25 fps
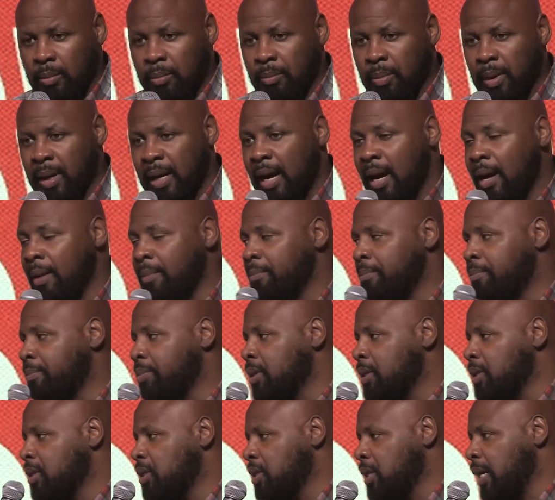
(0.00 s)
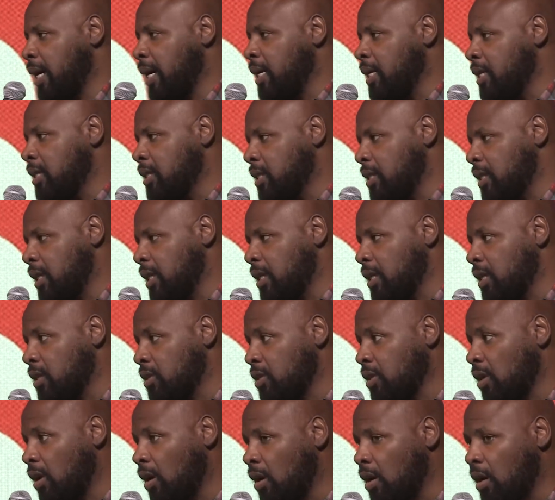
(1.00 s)
But I'm challenging
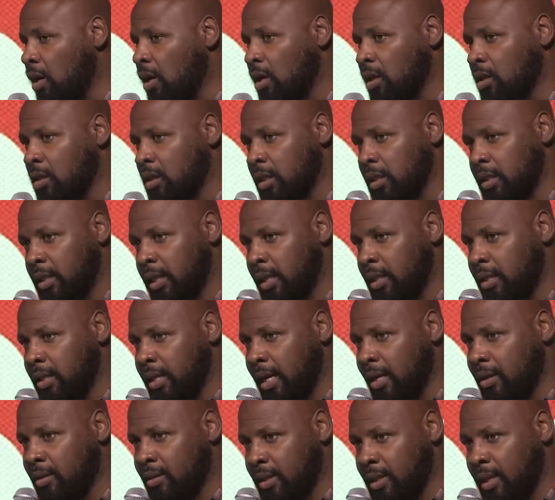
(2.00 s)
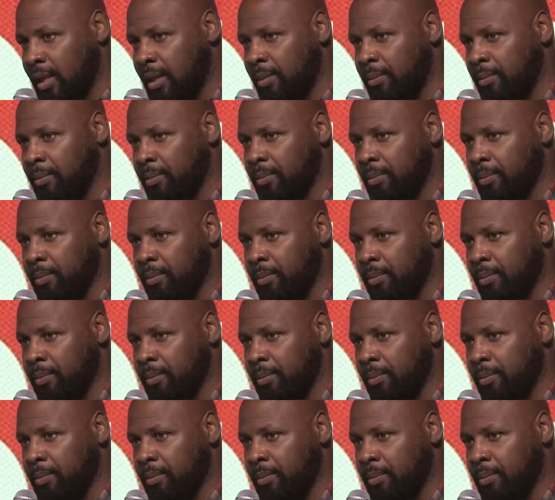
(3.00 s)
us all to dig down deep.